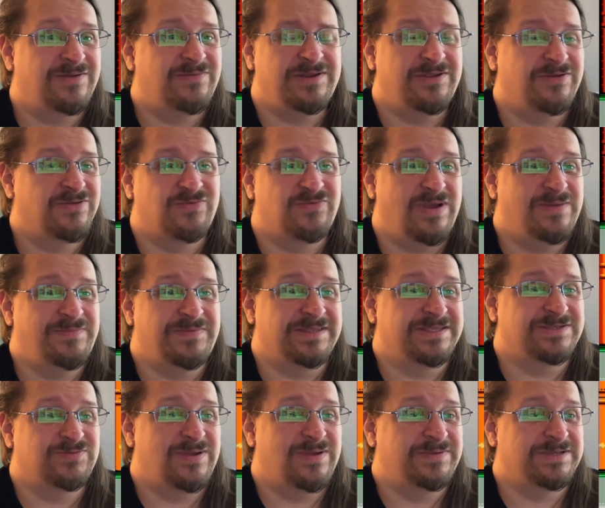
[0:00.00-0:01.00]
I want another weapon.
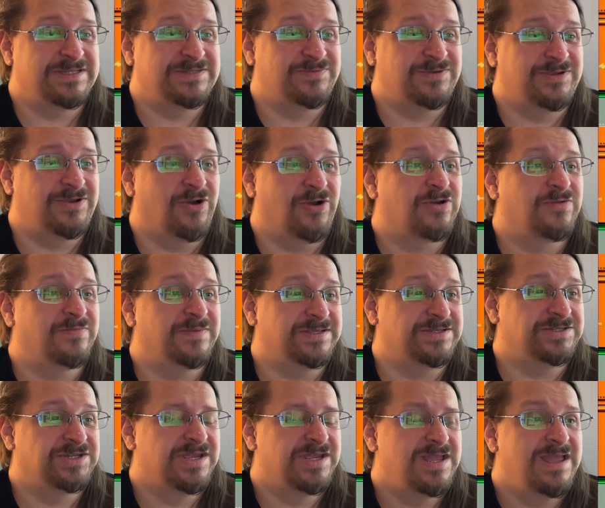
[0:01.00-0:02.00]
This weapon is
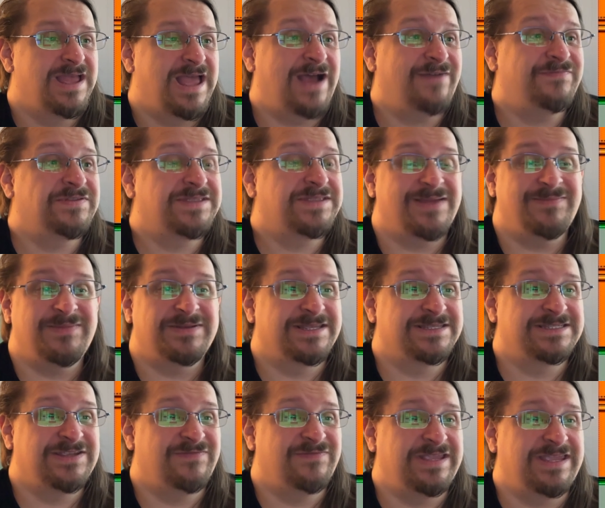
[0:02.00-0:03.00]
garbage. Half the time it
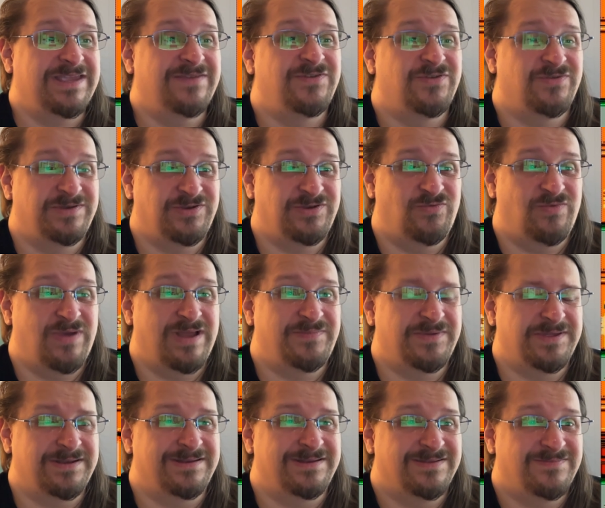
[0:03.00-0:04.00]
doesn't even give you a new
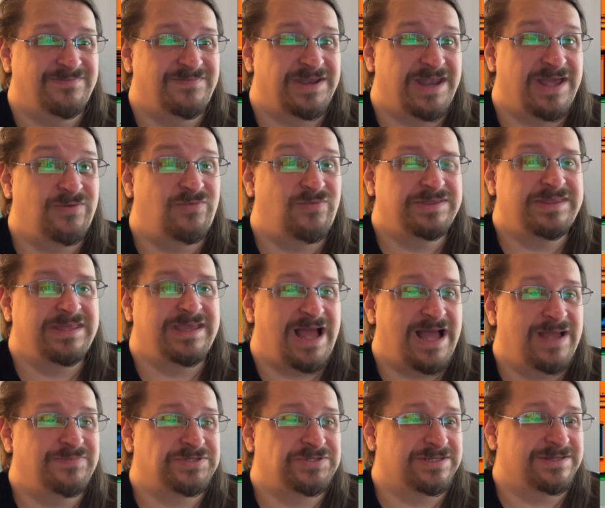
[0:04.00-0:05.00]
weapon, but I want the
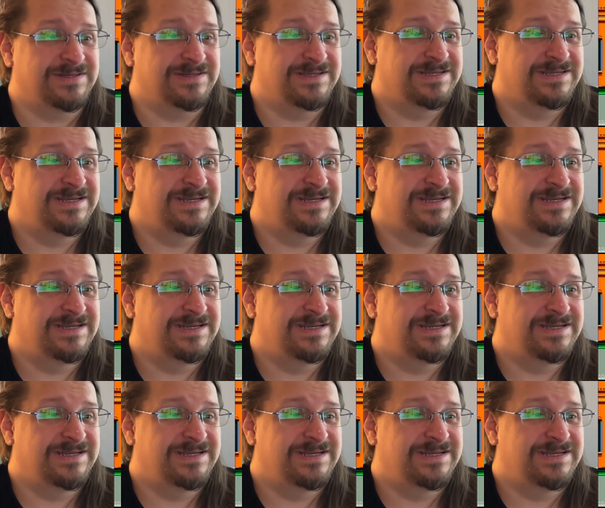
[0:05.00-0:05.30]
option.